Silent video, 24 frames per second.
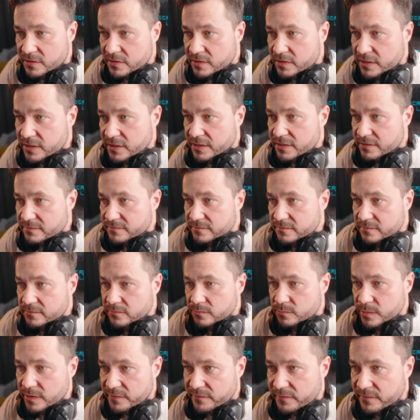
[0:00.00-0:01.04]
like
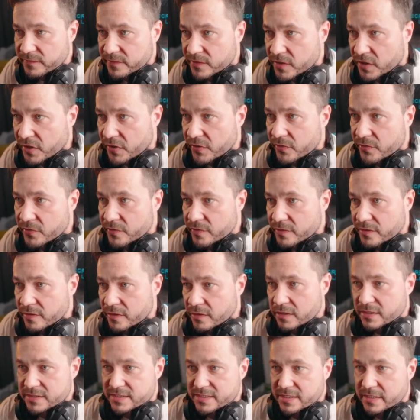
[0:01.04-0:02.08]
with no
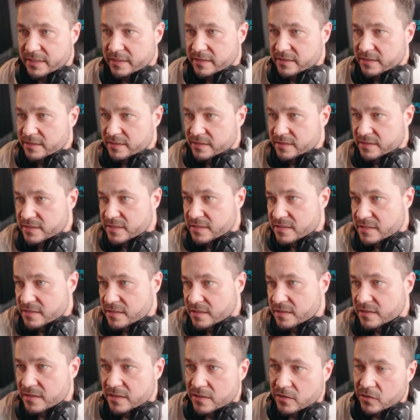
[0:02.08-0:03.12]
LUTs added. This is the
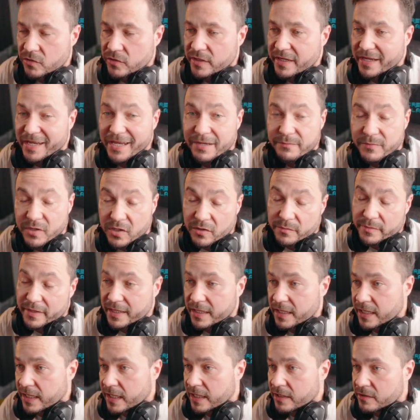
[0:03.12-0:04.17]
D-Log M coming
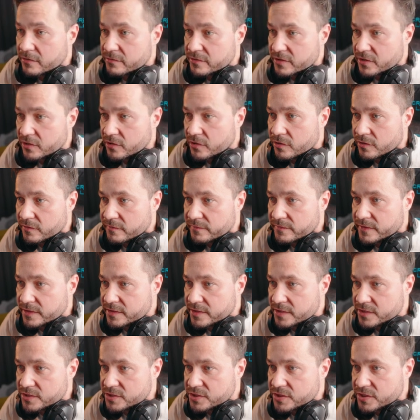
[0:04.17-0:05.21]
out of the
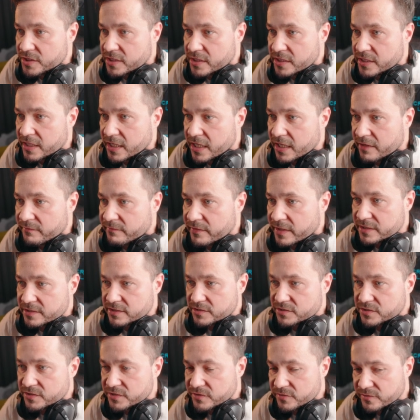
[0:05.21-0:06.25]
DJI Avata
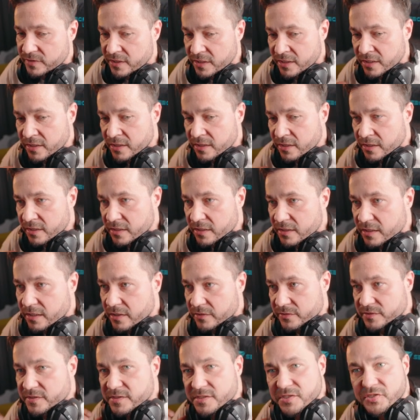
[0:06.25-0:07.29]
2.
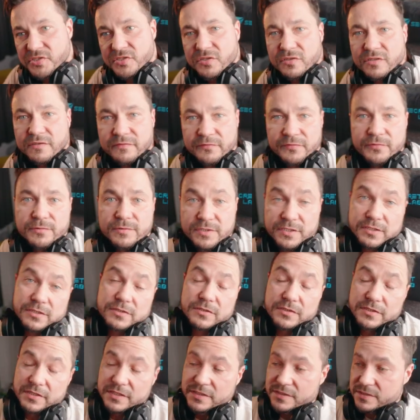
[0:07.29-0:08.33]
Now, this is not a full
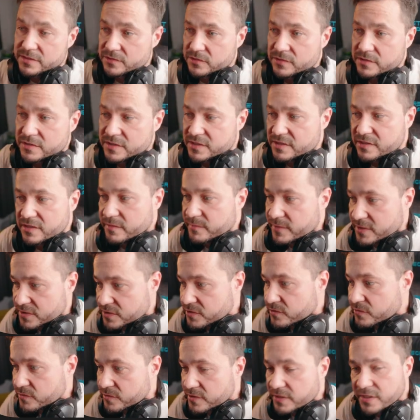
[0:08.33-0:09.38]
D-Log. It's not the same as
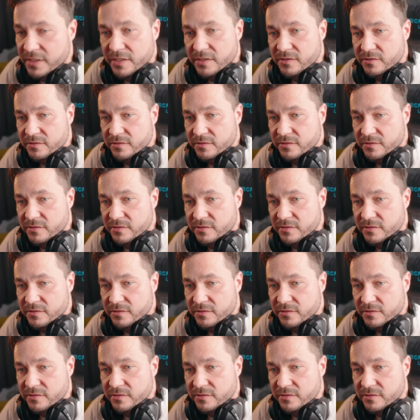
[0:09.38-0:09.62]
you would get